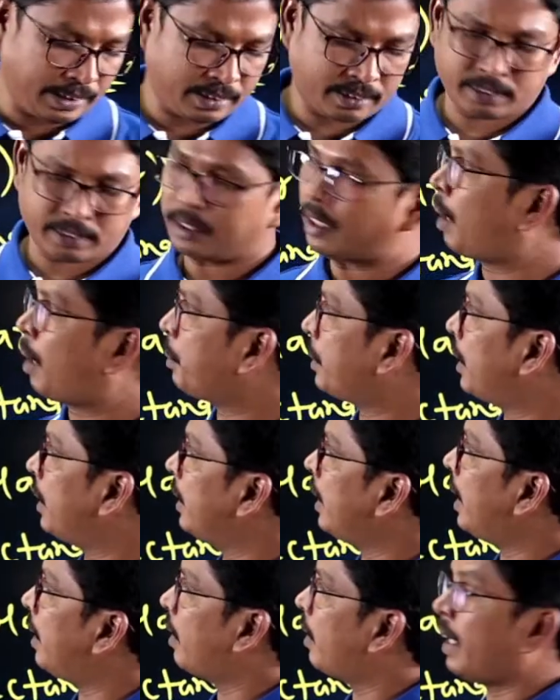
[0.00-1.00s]
is option
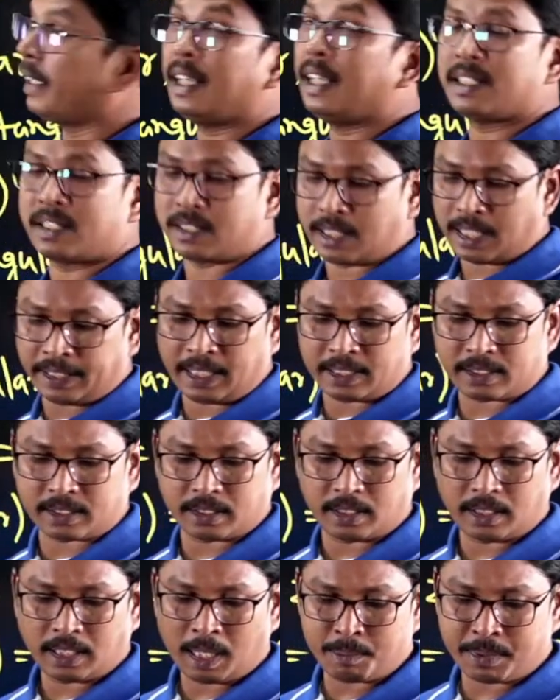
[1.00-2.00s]
A, highest, I
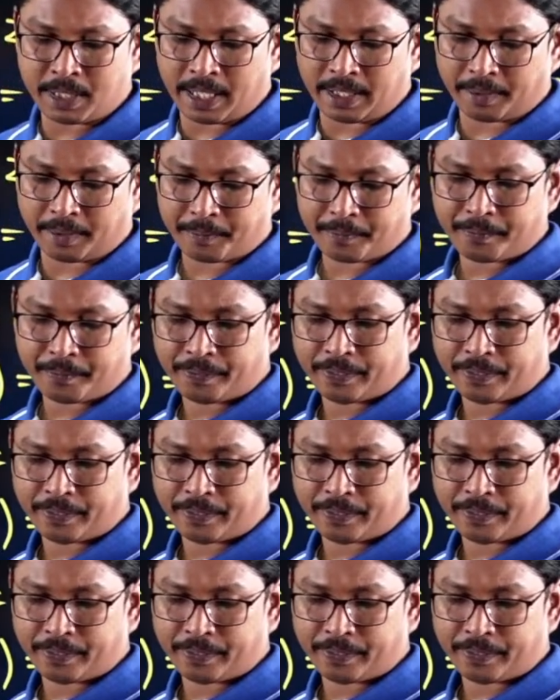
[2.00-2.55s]
am saying.